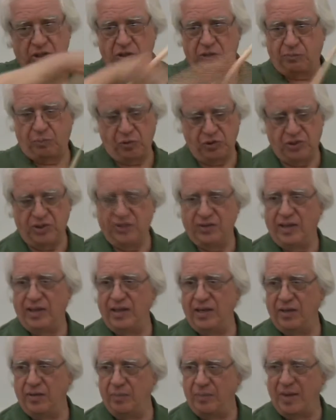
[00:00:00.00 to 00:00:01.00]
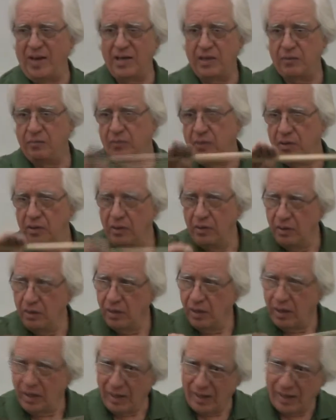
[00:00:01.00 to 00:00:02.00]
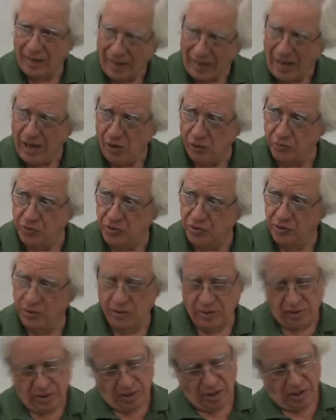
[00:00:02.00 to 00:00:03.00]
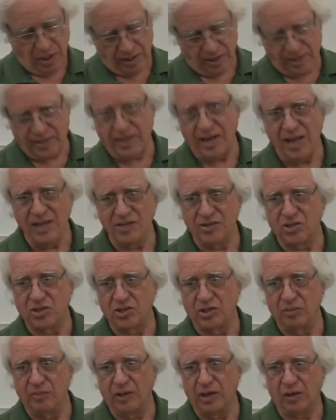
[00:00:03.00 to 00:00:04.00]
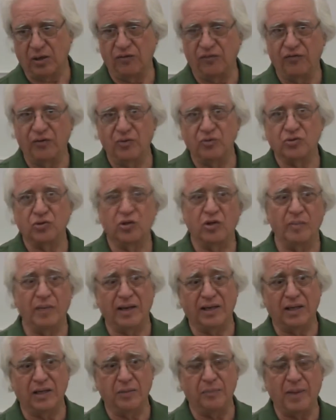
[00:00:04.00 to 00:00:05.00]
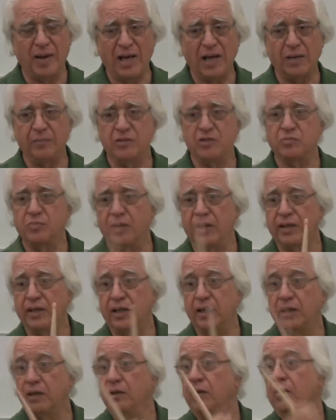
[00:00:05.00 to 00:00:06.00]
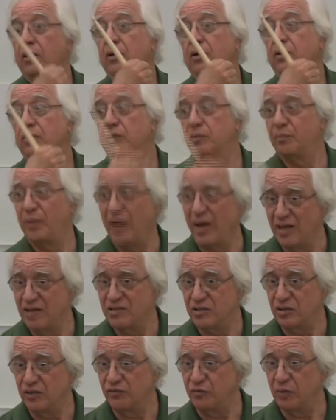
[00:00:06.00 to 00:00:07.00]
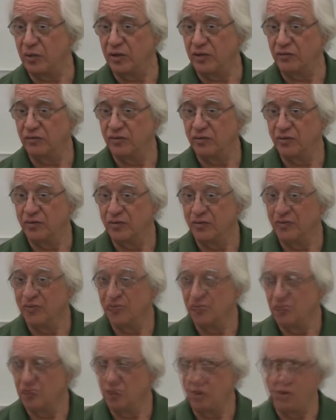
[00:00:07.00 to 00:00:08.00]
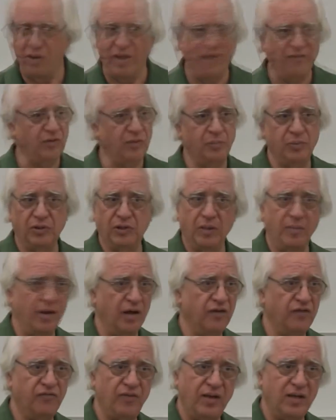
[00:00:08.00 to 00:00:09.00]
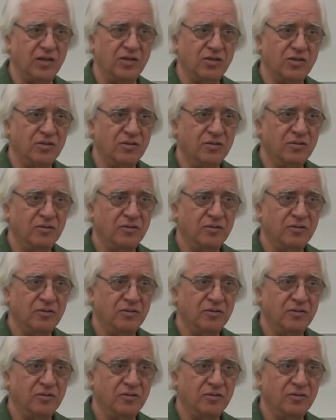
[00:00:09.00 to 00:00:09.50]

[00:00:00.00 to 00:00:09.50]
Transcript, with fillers: is pushing the head on the bottom out against the microphone, so the mic on the bottom is micing the positive wave. So you have to put them out of phase.